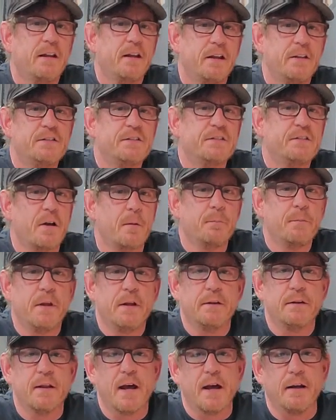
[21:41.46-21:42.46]
is
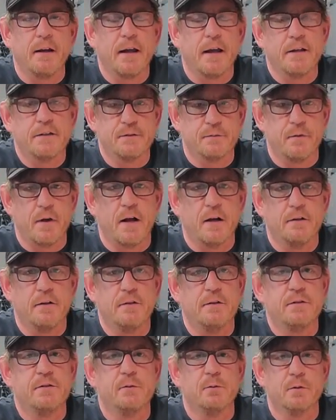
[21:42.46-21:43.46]
something that adds
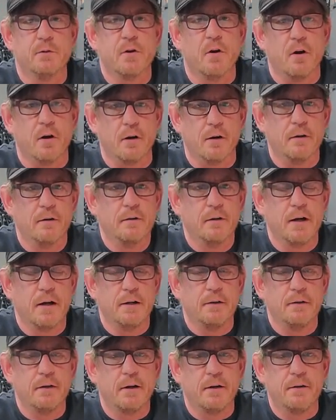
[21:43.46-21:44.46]
value to a car.
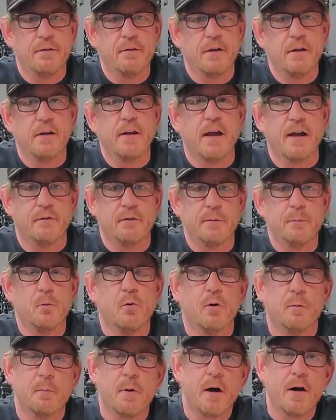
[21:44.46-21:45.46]
I think having
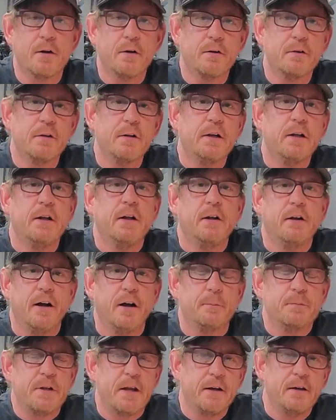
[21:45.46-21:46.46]
more modern,
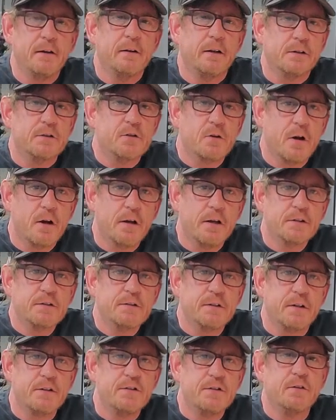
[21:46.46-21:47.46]
updated
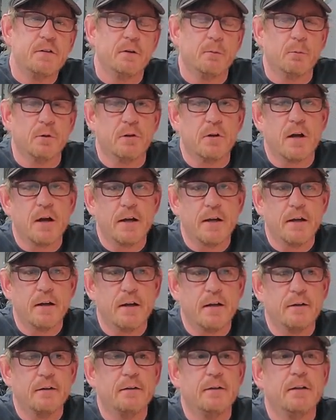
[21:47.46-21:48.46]
electronics that you can rely
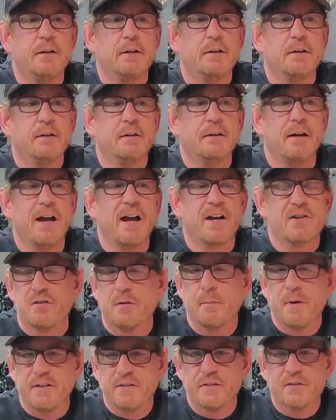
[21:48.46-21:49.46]
on
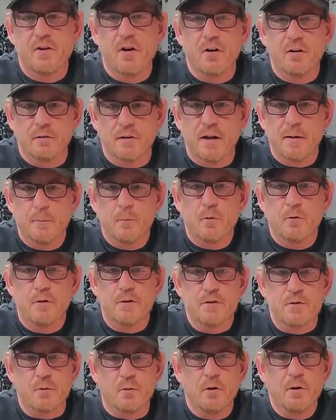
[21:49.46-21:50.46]
actually makes the car a lot more
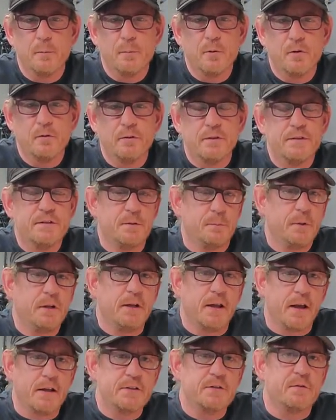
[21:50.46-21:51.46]
enjoyable, and to
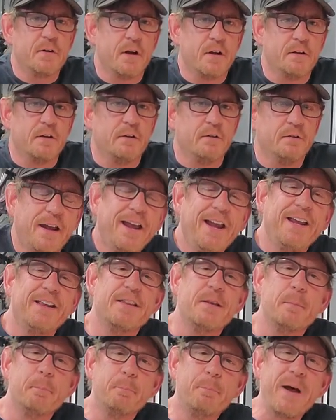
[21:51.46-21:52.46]
me adds value.
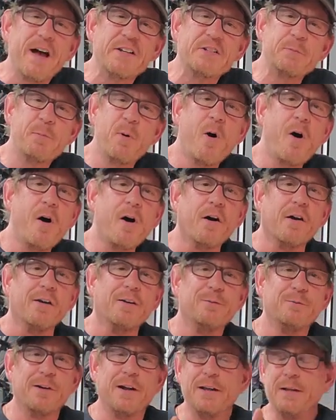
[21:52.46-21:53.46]
And the best part,
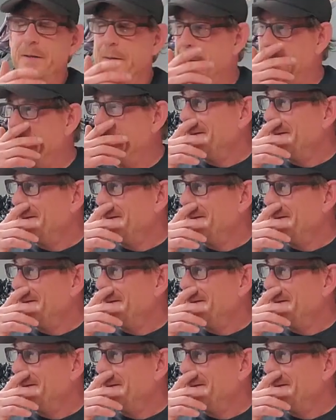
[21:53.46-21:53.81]
right,